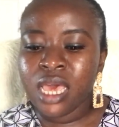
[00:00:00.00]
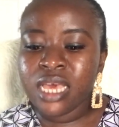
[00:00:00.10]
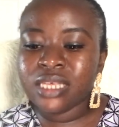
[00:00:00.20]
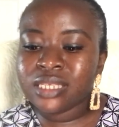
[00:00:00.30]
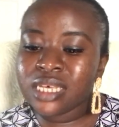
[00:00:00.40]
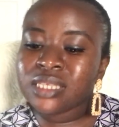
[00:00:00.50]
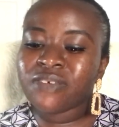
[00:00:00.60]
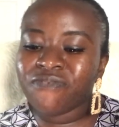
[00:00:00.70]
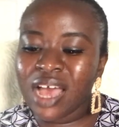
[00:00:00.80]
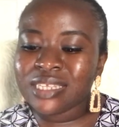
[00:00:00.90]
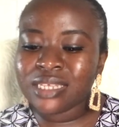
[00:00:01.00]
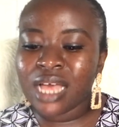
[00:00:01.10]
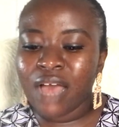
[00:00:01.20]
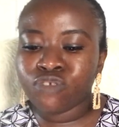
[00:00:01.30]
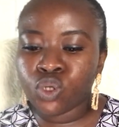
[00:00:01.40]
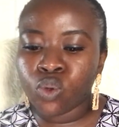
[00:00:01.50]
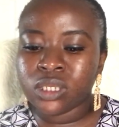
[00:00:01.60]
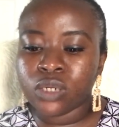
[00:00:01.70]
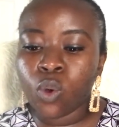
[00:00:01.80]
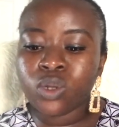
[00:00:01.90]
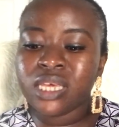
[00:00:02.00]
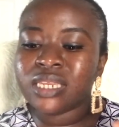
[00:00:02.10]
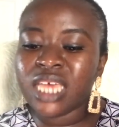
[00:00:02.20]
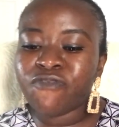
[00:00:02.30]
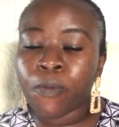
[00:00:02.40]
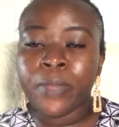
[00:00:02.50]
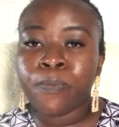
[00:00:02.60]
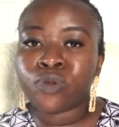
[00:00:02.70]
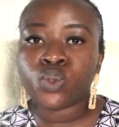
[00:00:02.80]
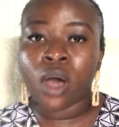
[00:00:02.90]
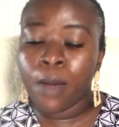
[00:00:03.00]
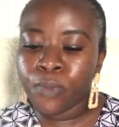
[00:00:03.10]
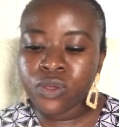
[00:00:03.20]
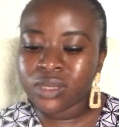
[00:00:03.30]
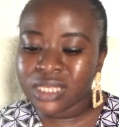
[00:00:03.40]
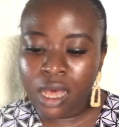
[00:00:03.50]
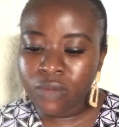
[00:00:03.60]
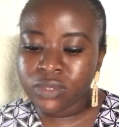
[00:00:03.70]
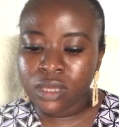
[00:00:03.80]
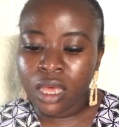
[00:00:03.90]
is this the fasting I have chosen, only a day for people to humble yourselves?